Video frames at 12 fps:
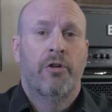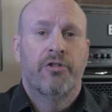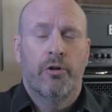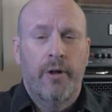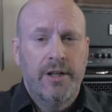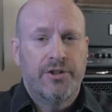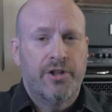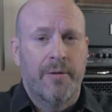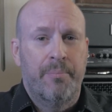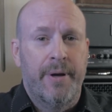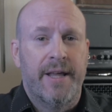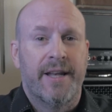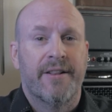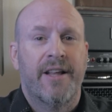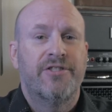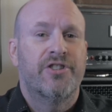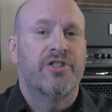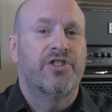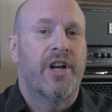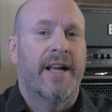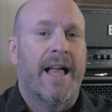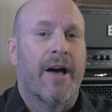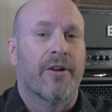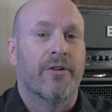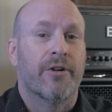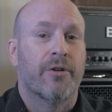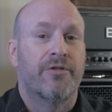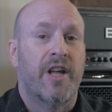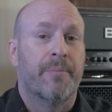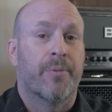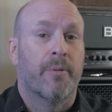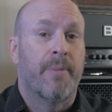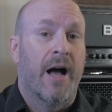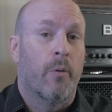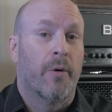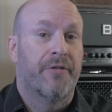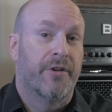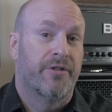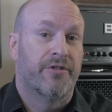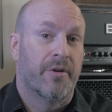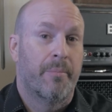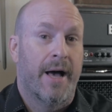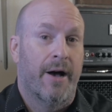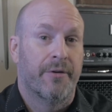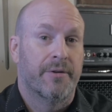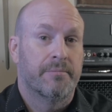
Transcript: So let's jump in and let's just check out a little deeper about what this is about.